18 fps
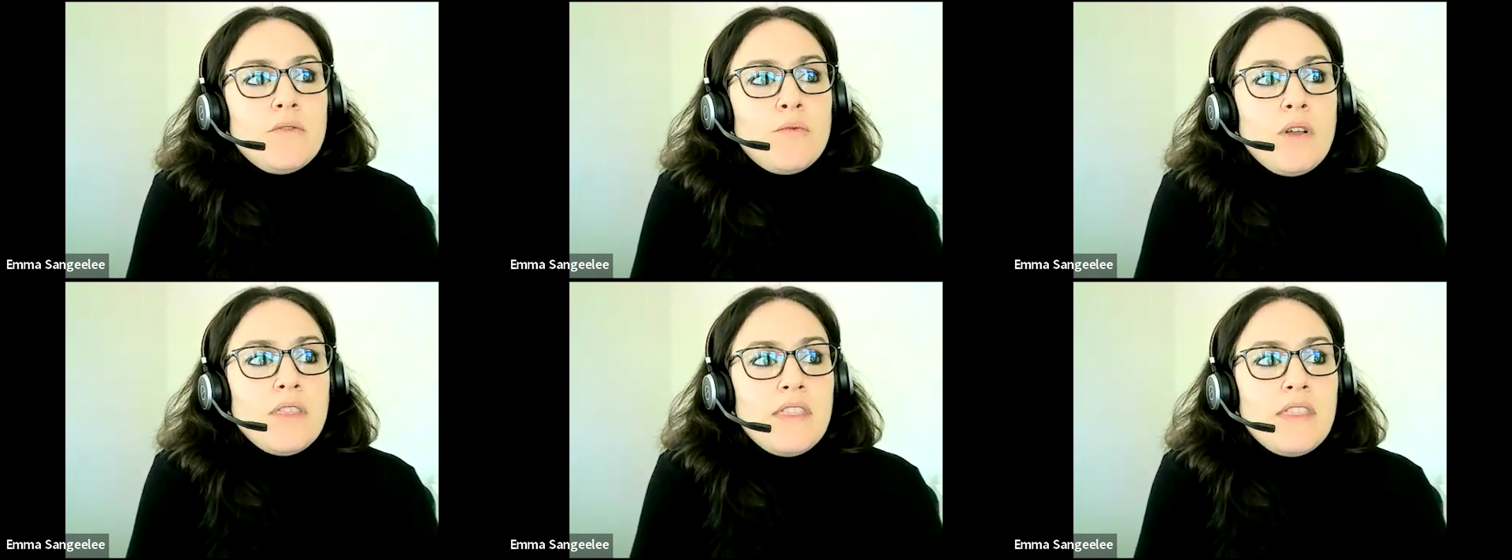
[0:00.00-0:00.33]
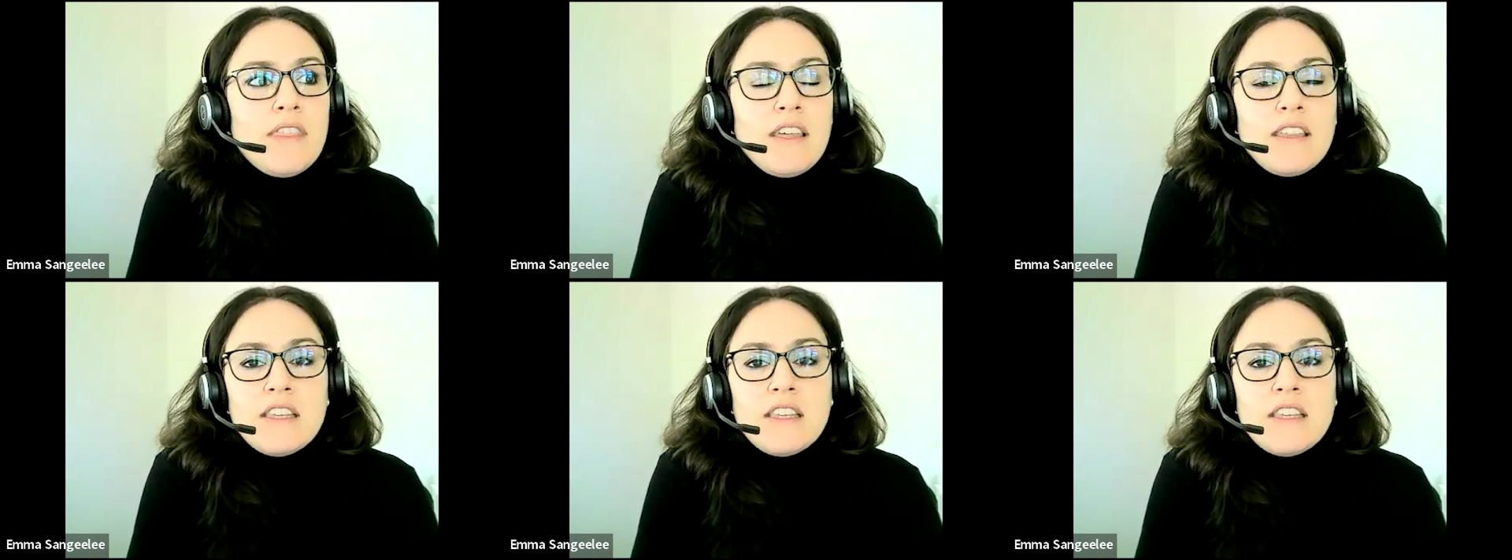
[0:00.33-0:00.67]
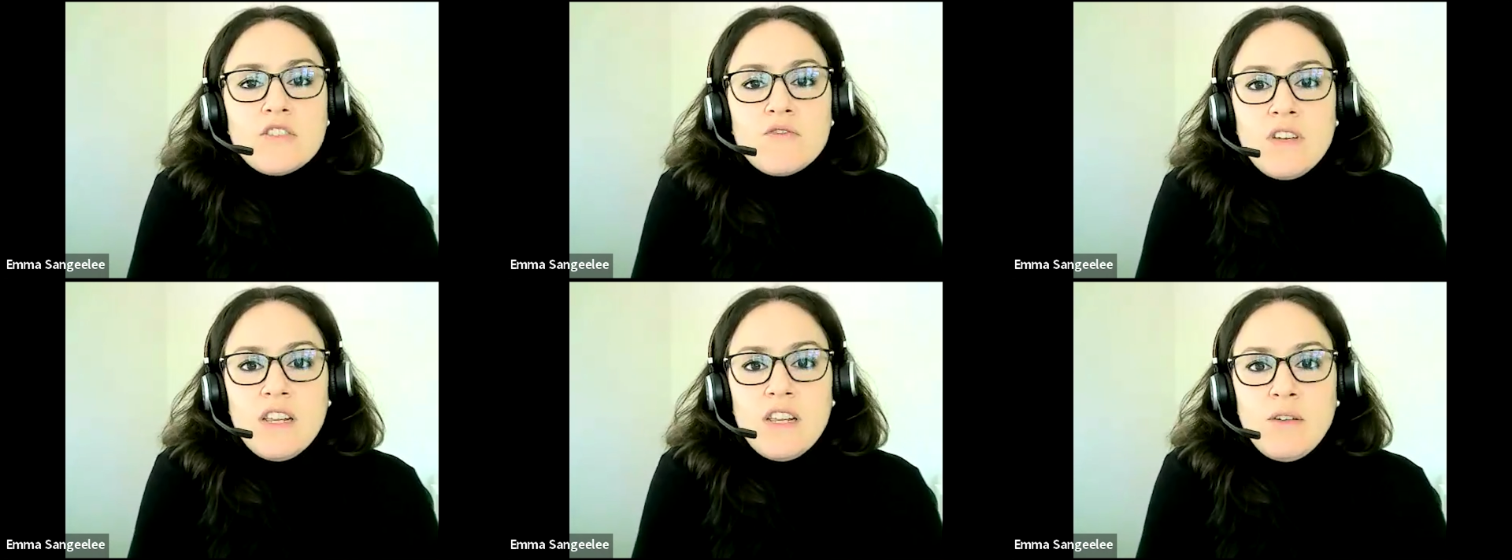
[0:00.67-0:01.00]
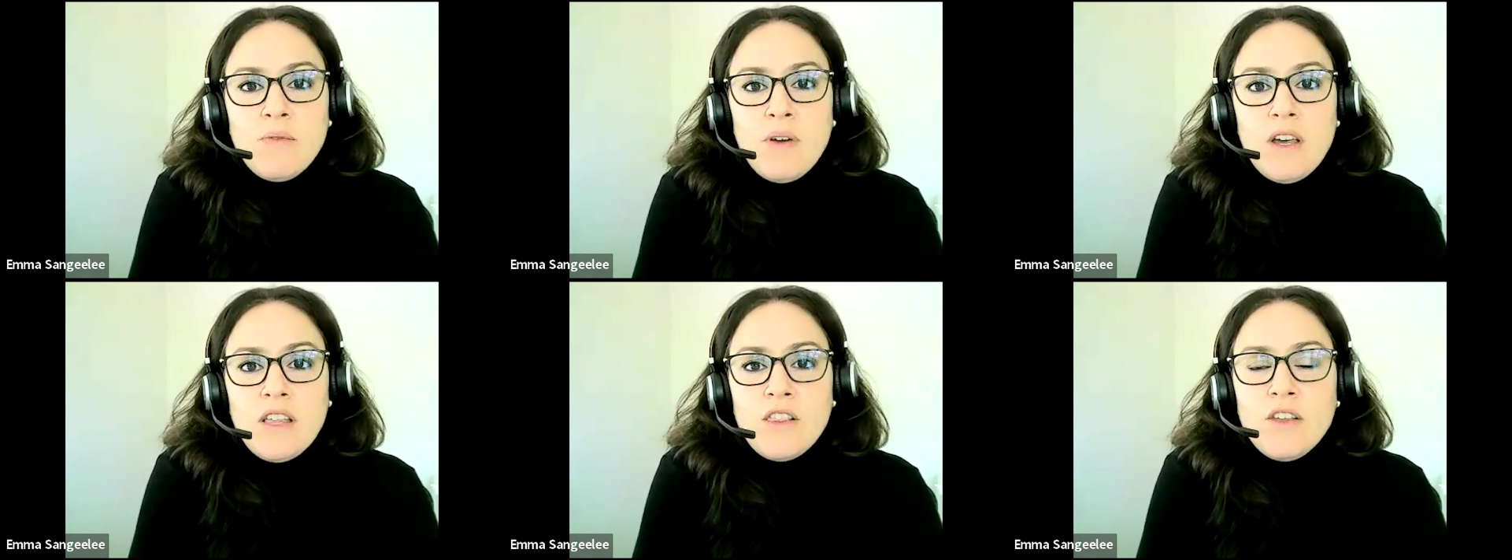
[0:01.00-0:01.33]
one thing that's
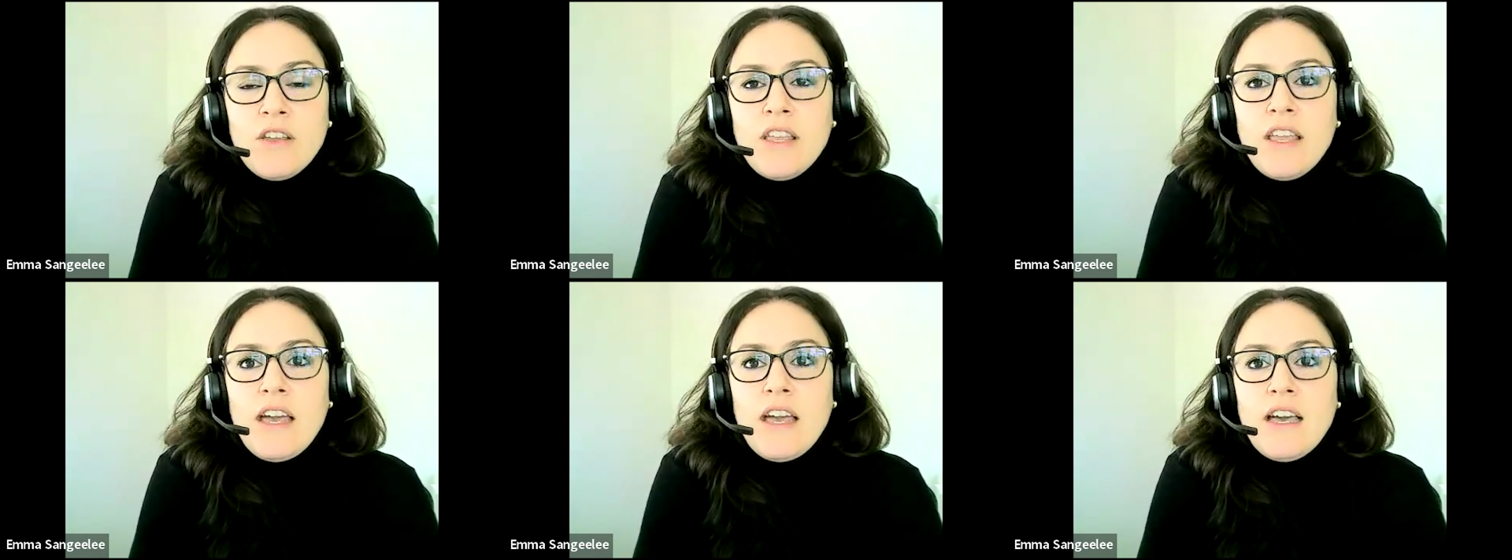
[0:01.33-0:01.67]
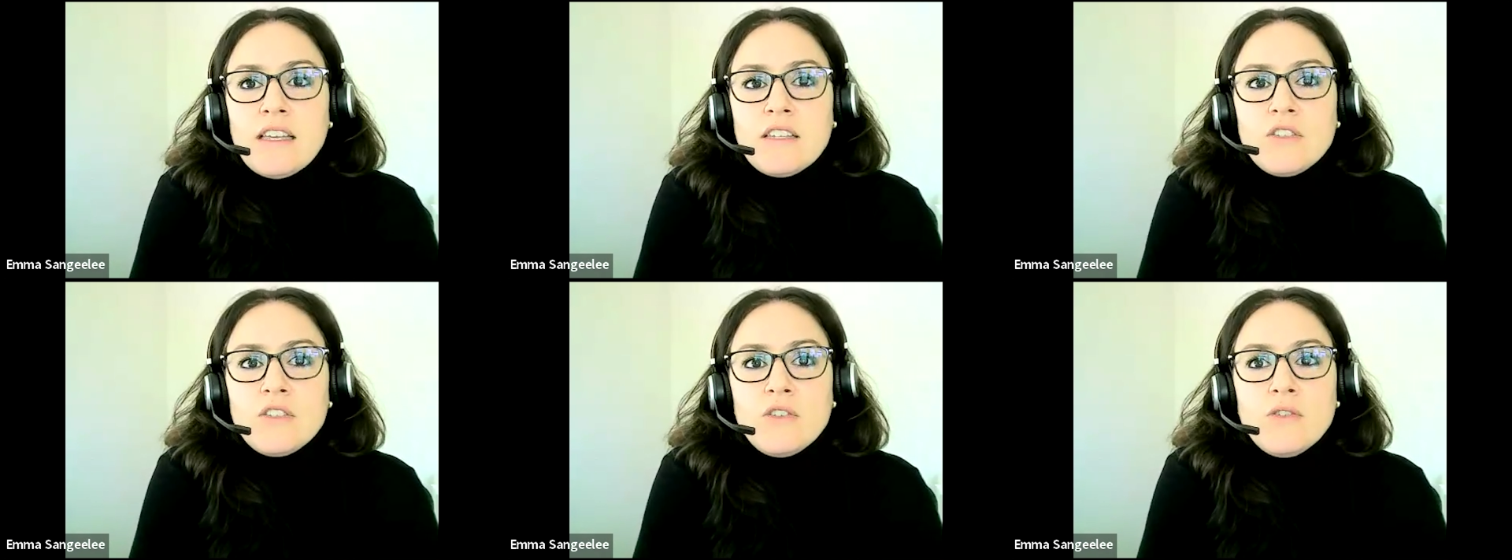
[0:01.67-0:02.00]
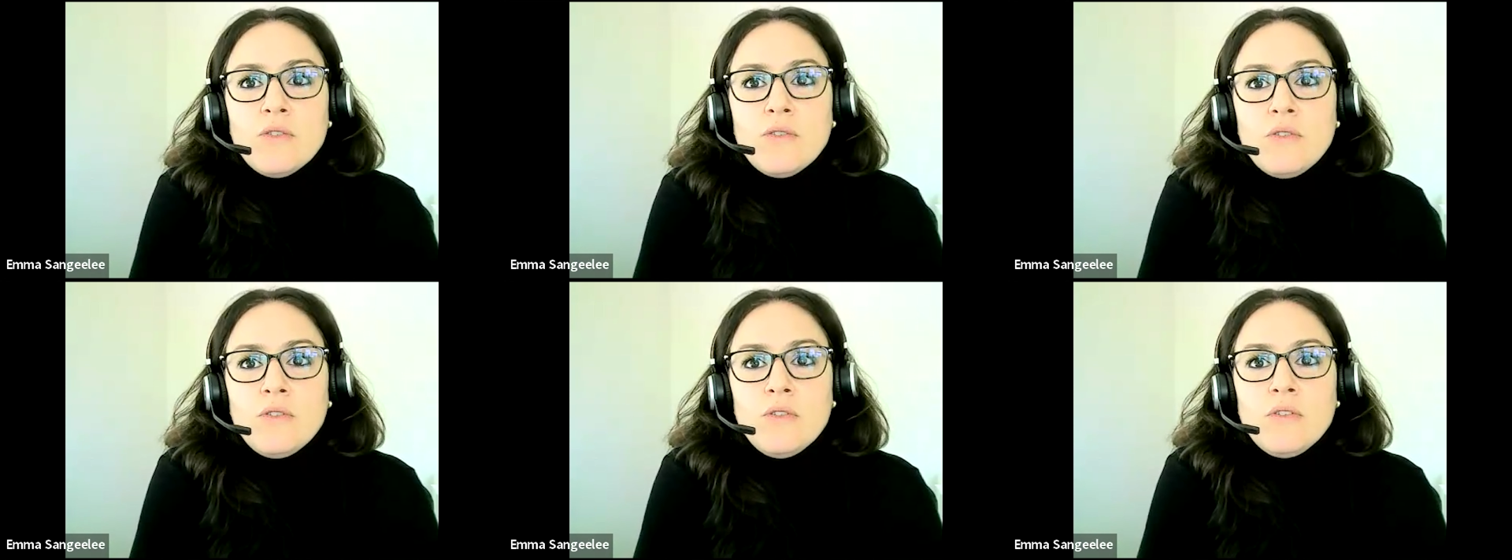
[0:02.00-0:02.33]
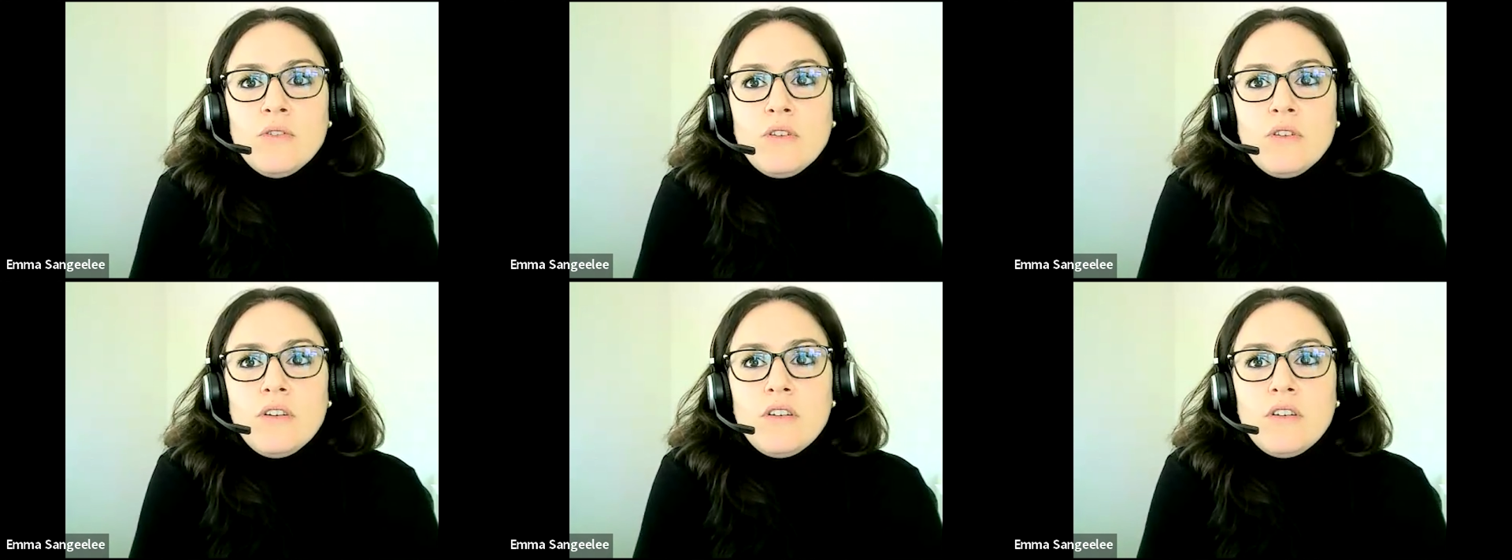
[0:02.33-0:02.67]
really worth looking at is
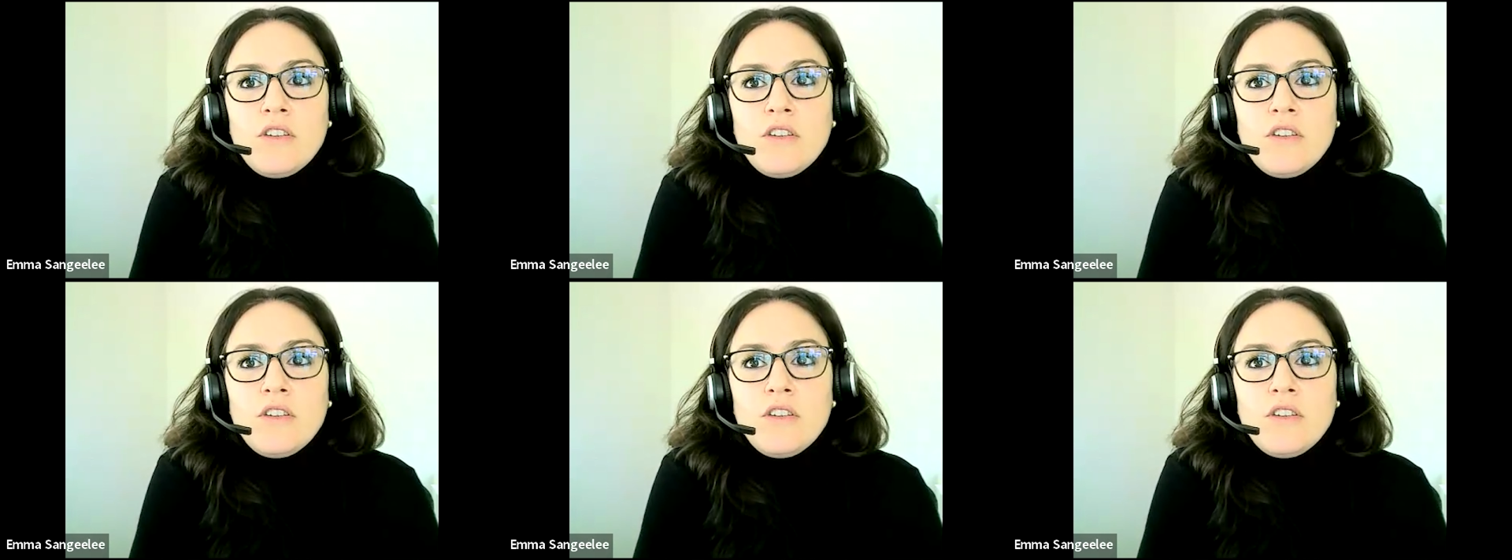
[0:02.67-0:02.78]
you